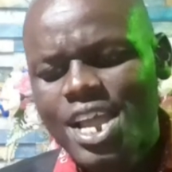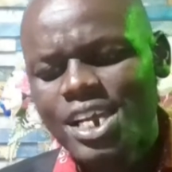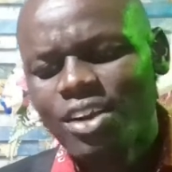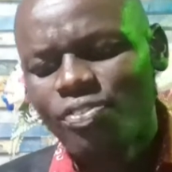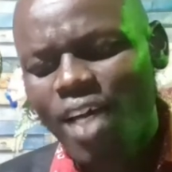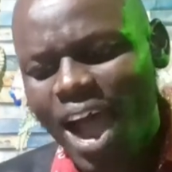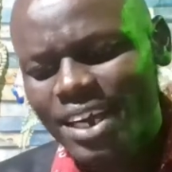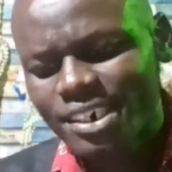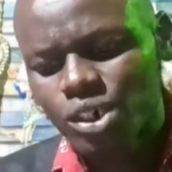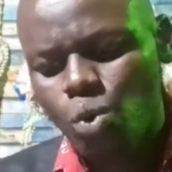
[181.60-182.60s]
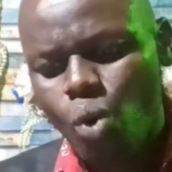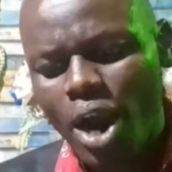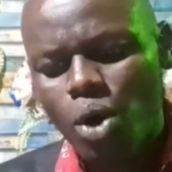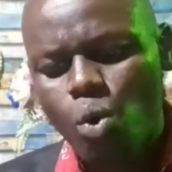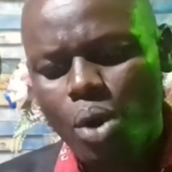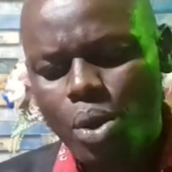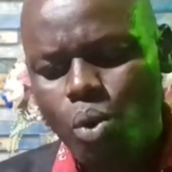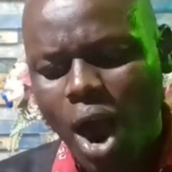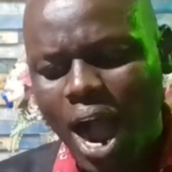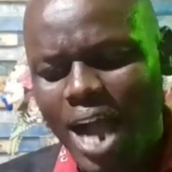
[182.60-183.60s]
in that while we
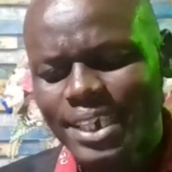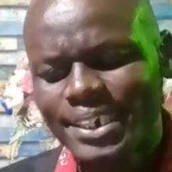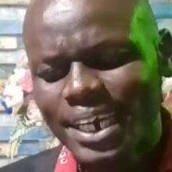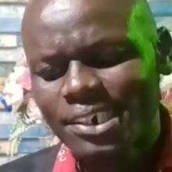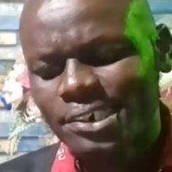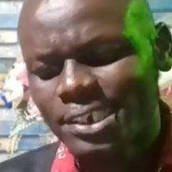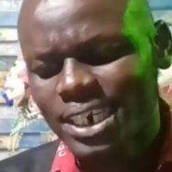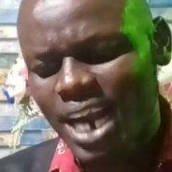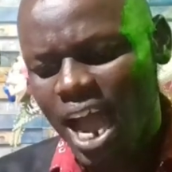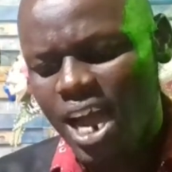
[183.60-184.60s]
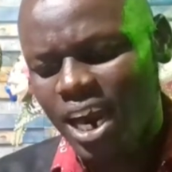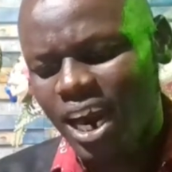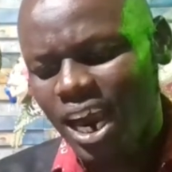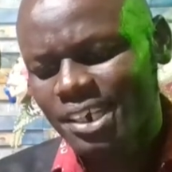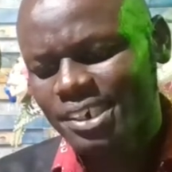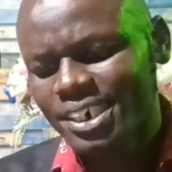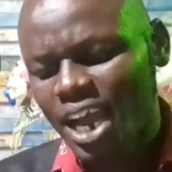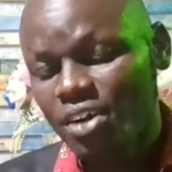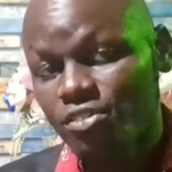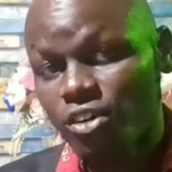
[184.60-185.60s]
were yet sinner, Christ
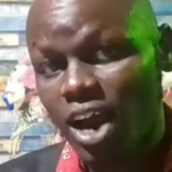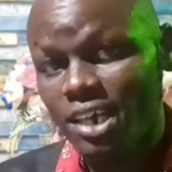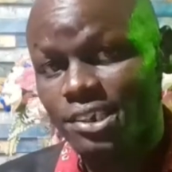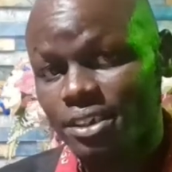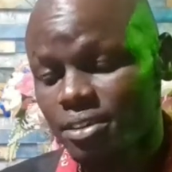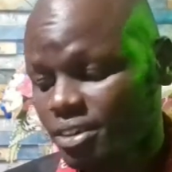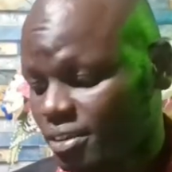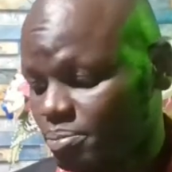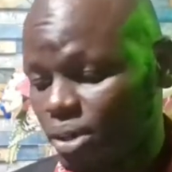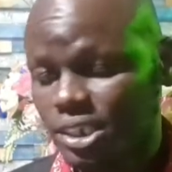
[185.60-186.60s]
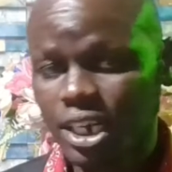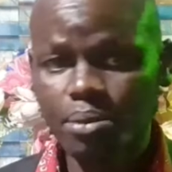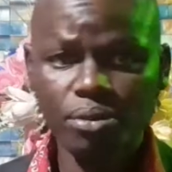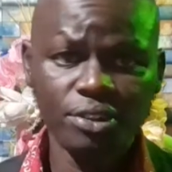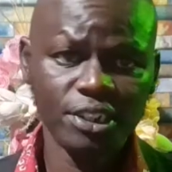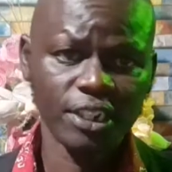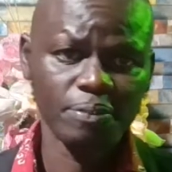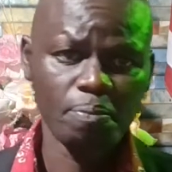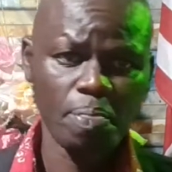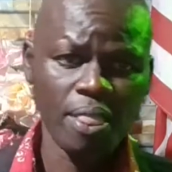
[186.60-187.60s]
died for us. Praise the name of Jesus.
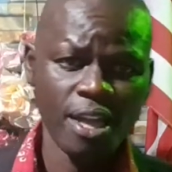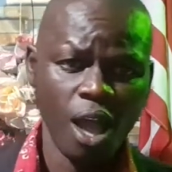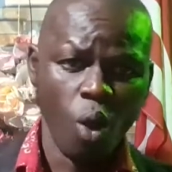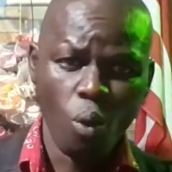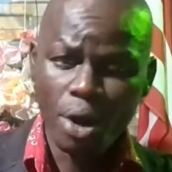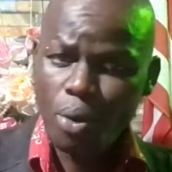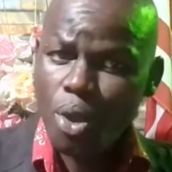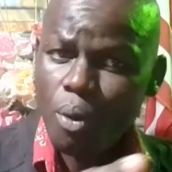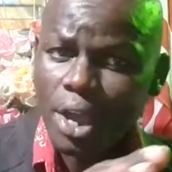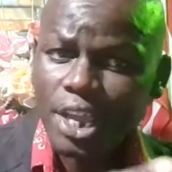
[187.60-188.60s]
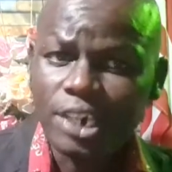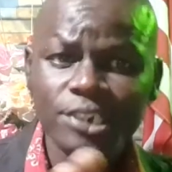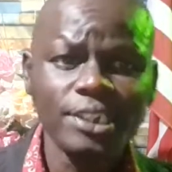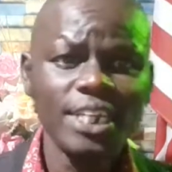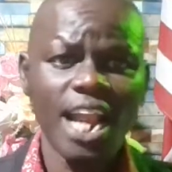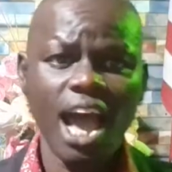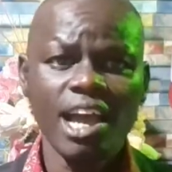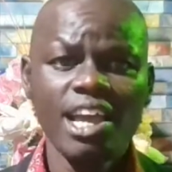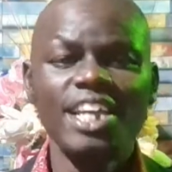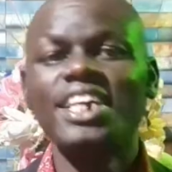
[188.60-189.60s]
When we were yet sinner,
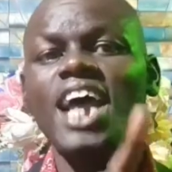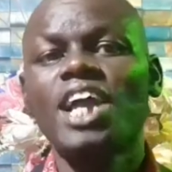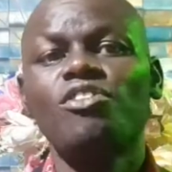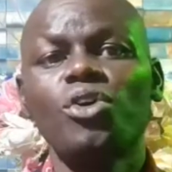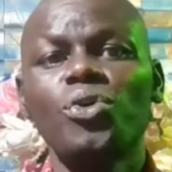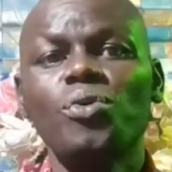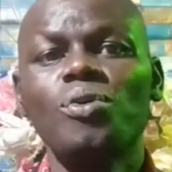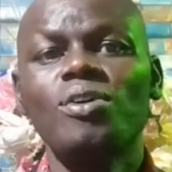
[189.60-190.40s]
he died for you.